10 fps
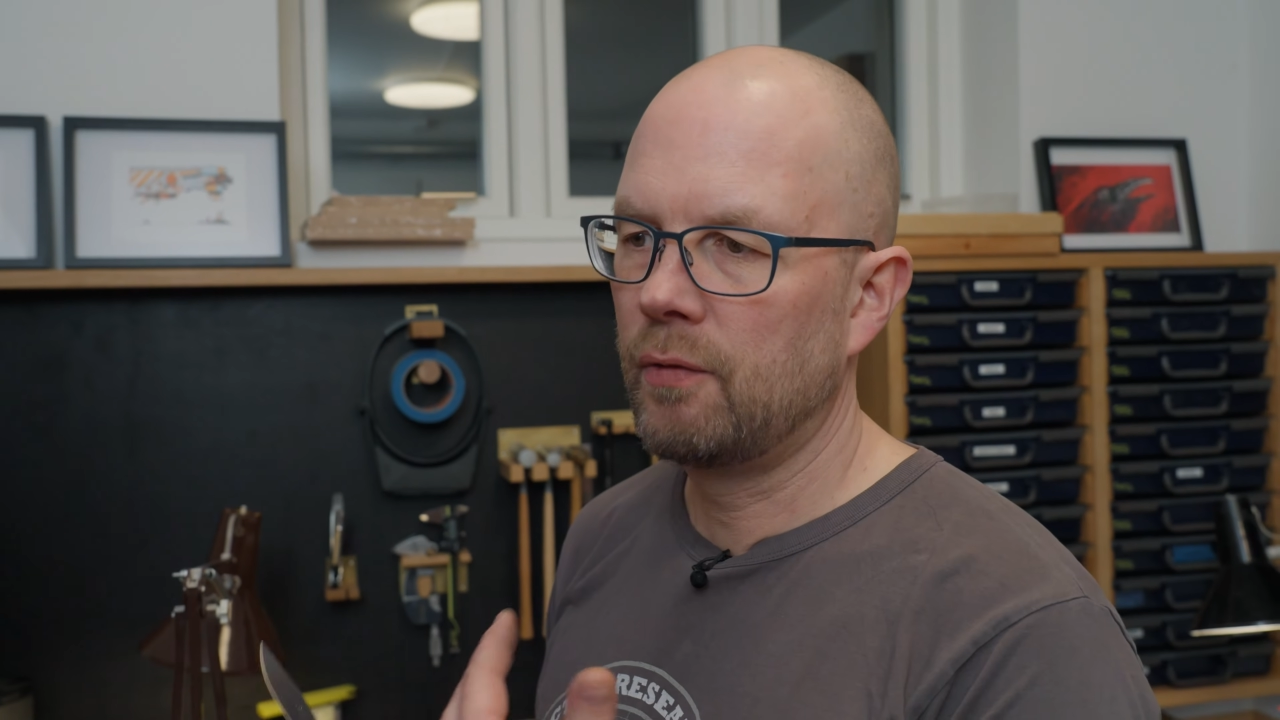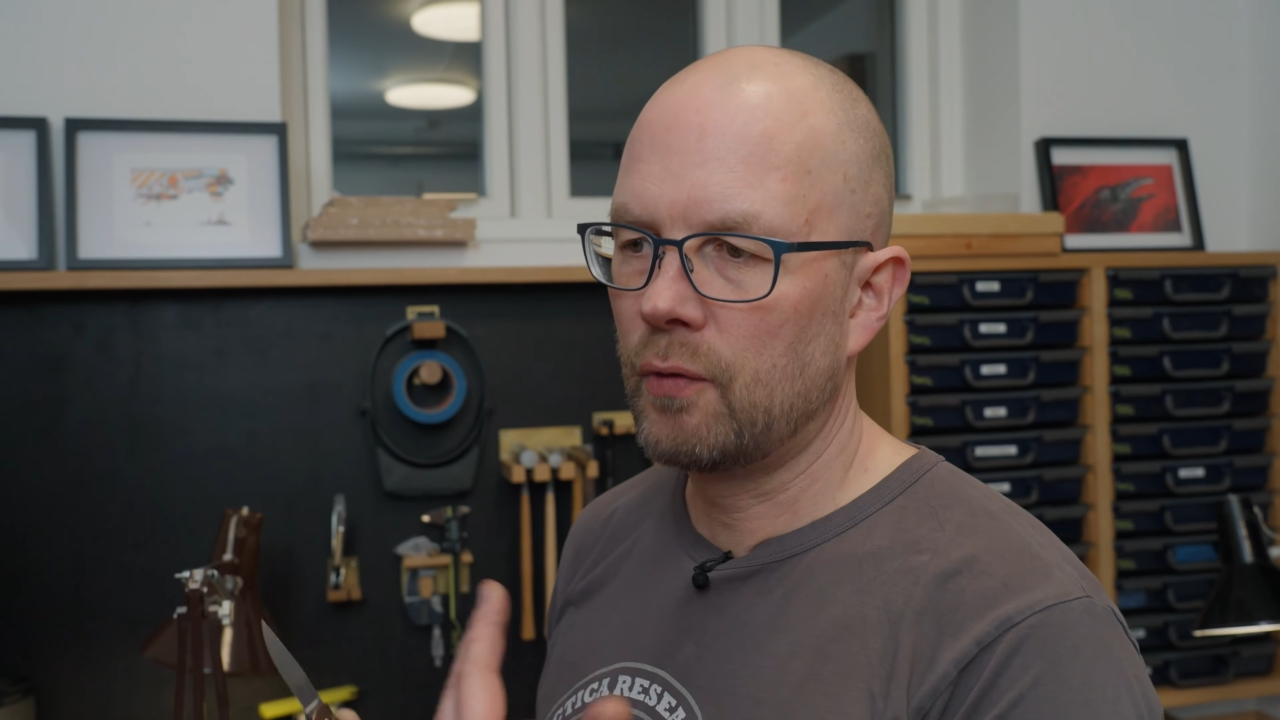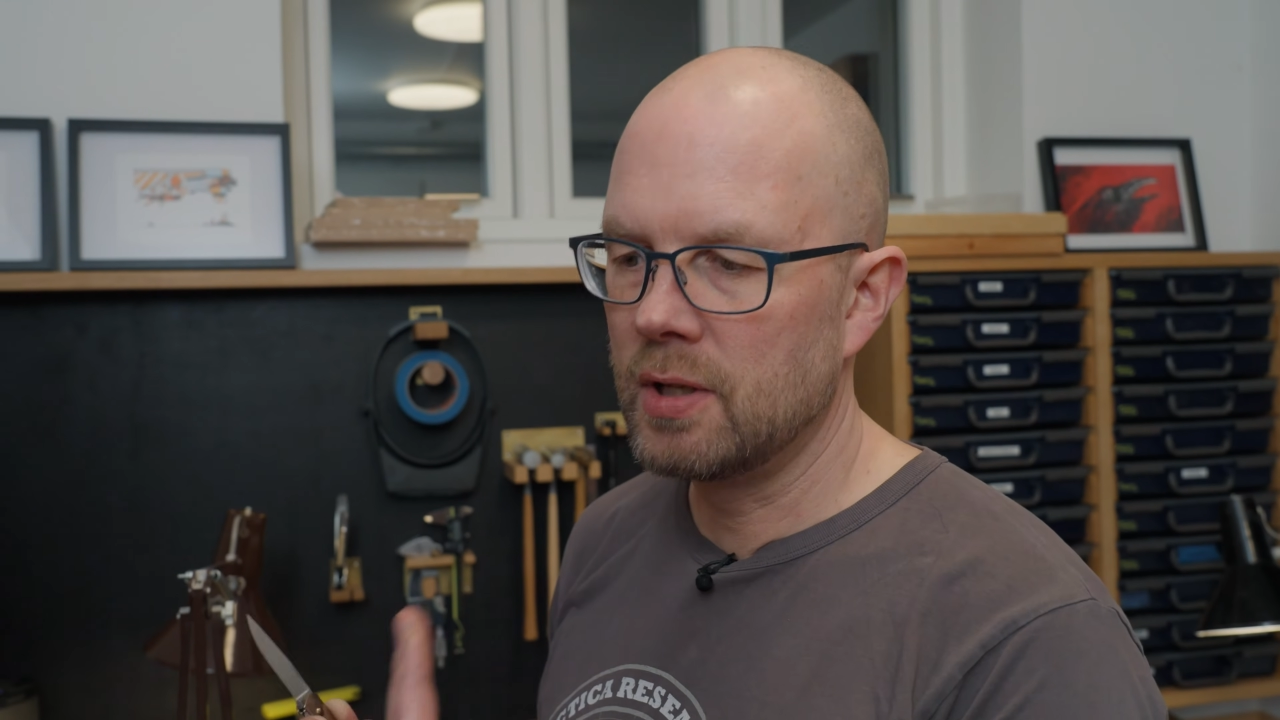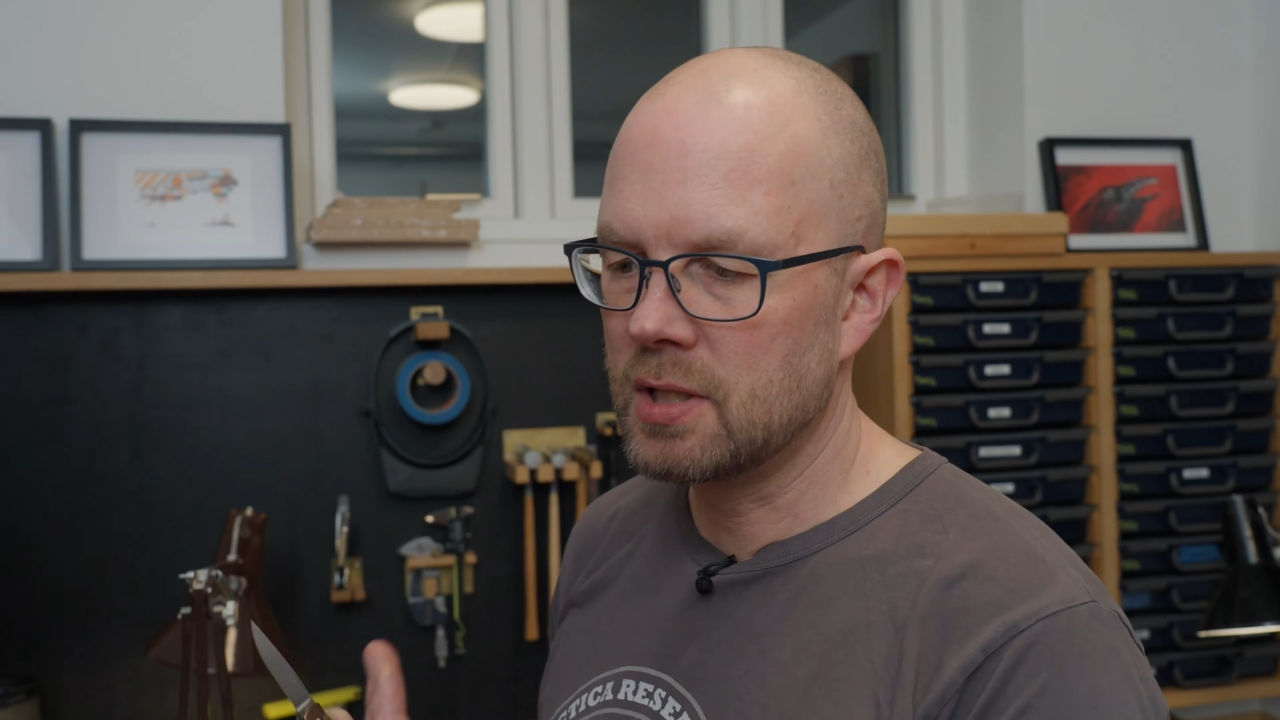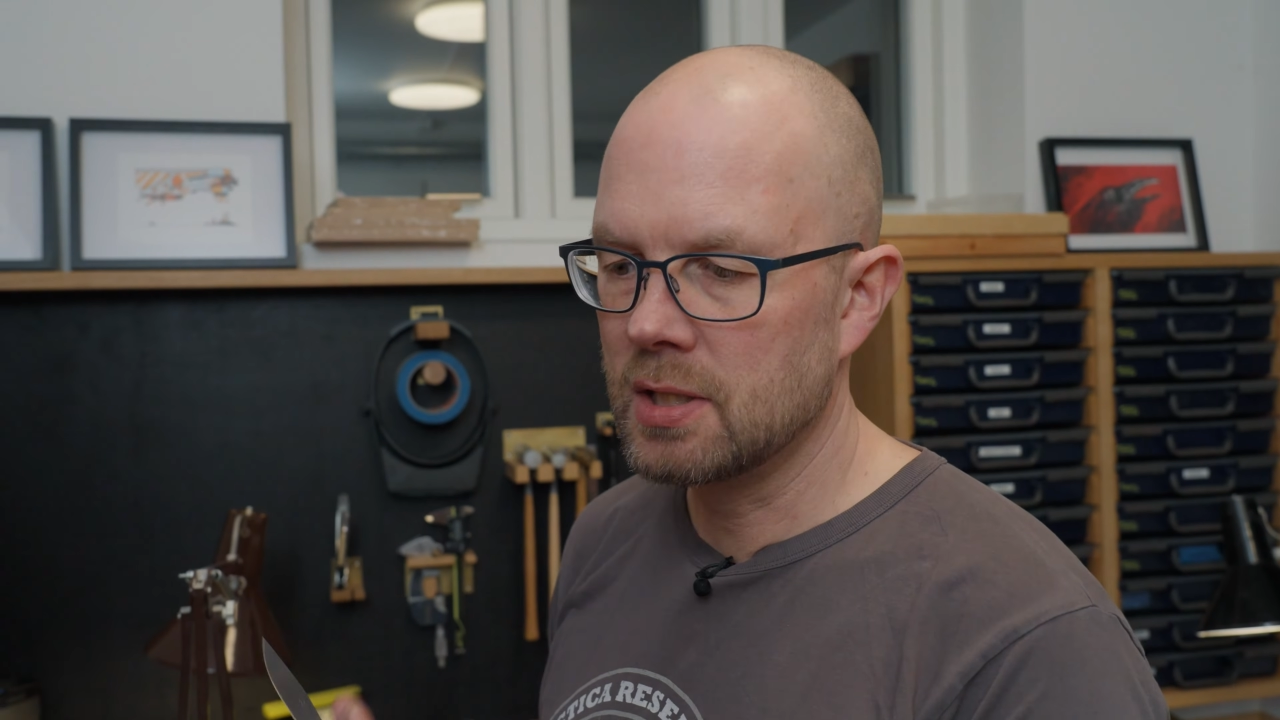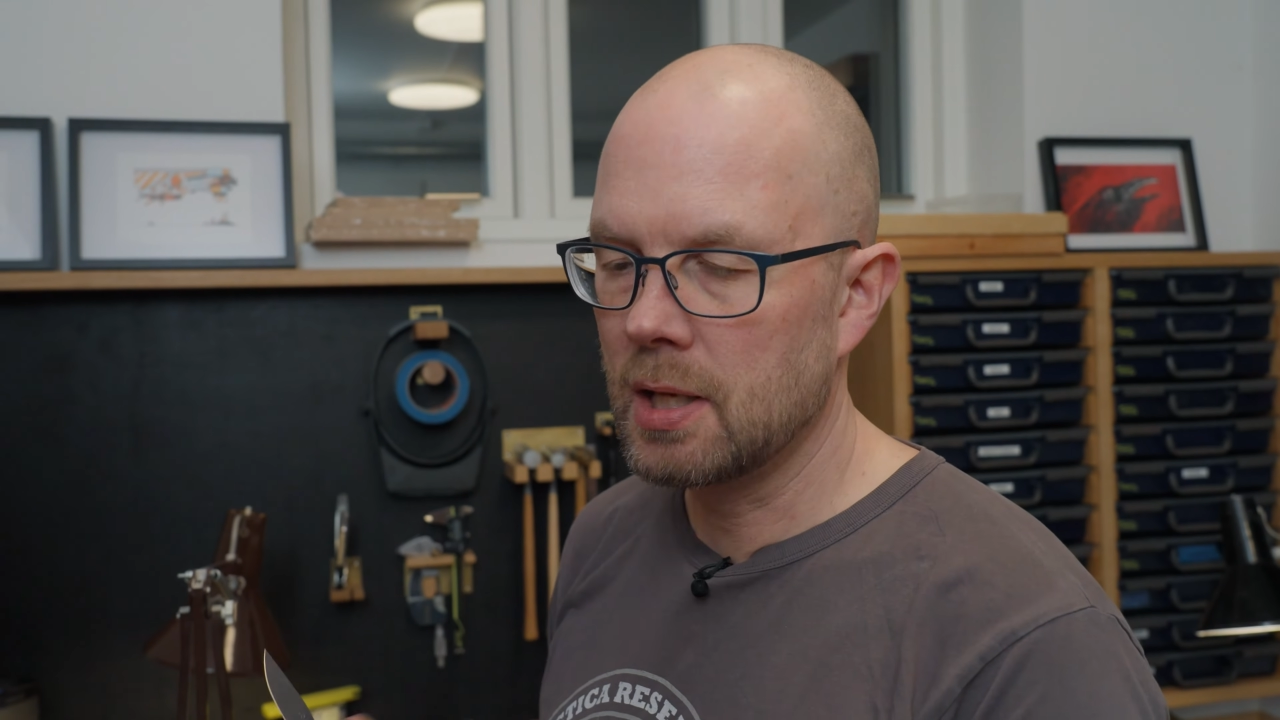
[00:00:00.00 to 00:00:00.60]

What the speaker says: for instance,